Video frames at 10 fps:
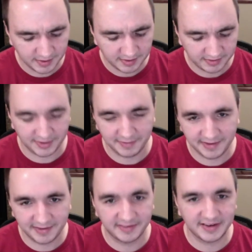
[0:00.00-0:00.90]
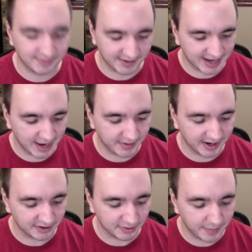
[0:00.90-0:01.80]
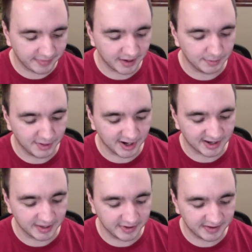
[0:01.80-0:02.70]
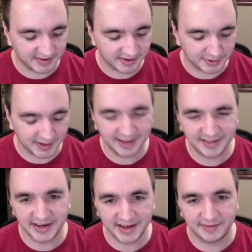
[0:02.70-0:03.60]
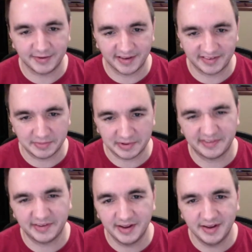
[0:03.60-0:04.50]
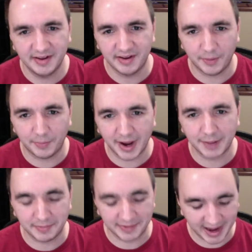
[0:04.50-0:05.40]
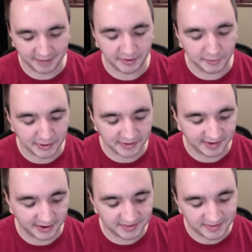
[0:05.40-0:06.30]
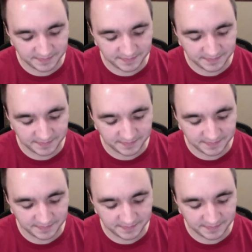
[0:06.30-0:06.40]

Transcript: So if this is stuff like copy on your website, marketing material, or anything that gets you customers, you probably have to do it yourself.